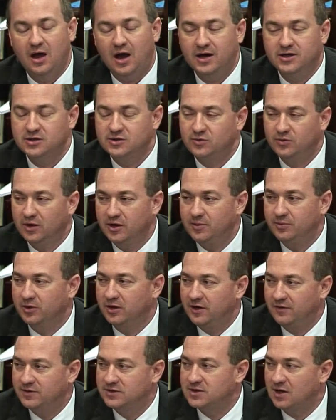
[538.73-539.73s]
I just really
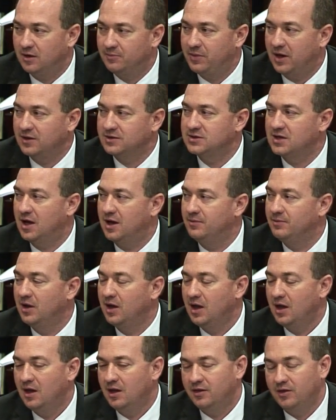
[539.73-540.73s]
believe it's about time
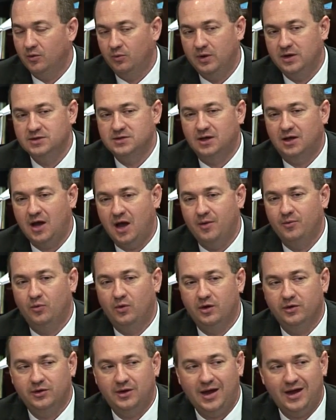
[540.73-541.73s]
that we as a
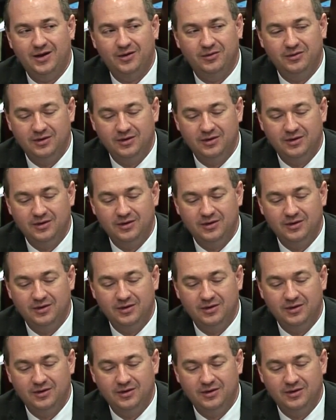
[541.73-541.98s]
Commonwealth kind